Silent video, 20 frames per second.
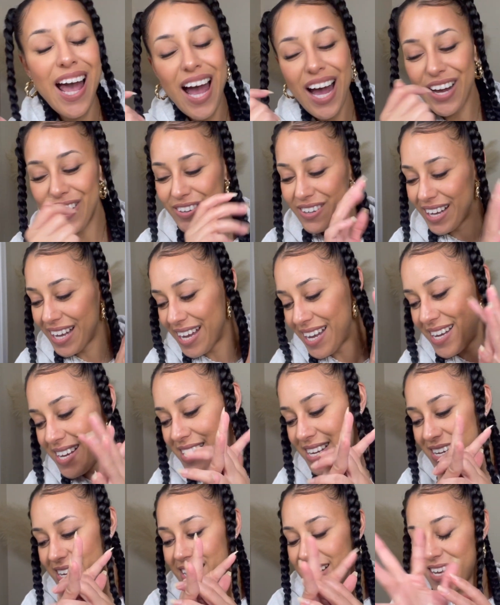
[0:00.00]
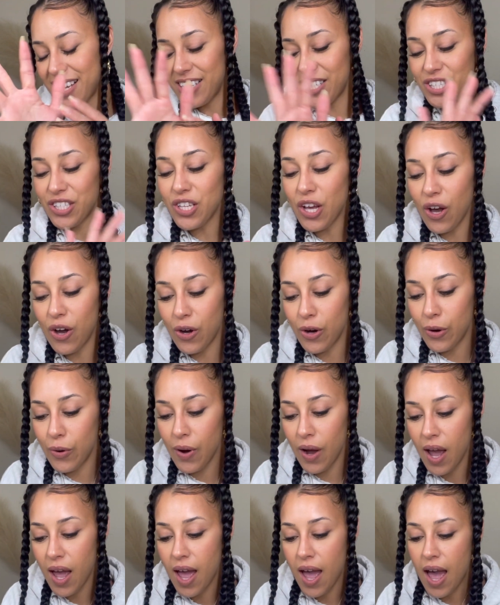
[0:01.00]
Okay, so
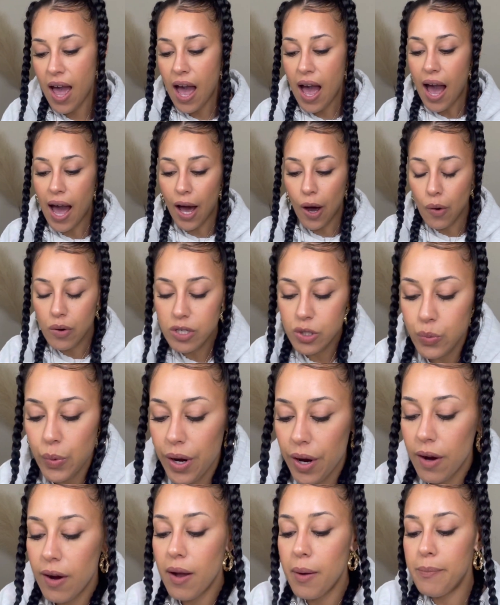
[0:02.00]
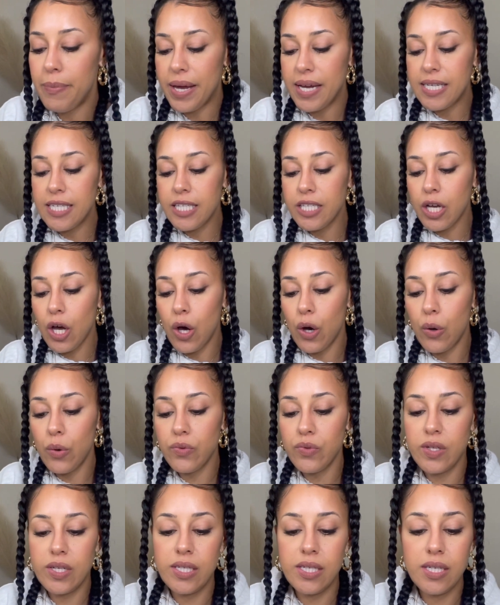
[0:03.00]
I always wear a base coat.
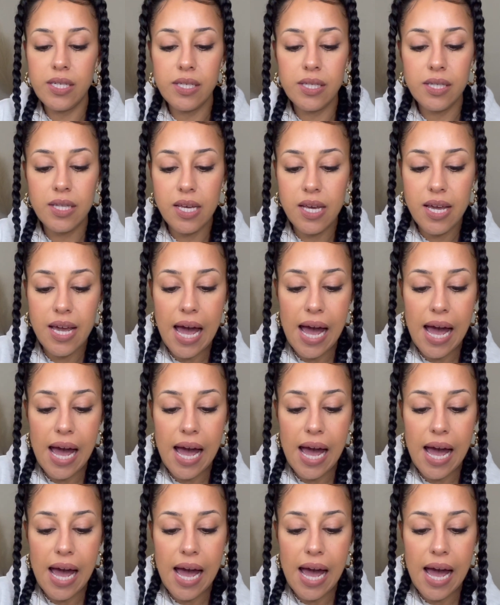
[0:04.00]
This is the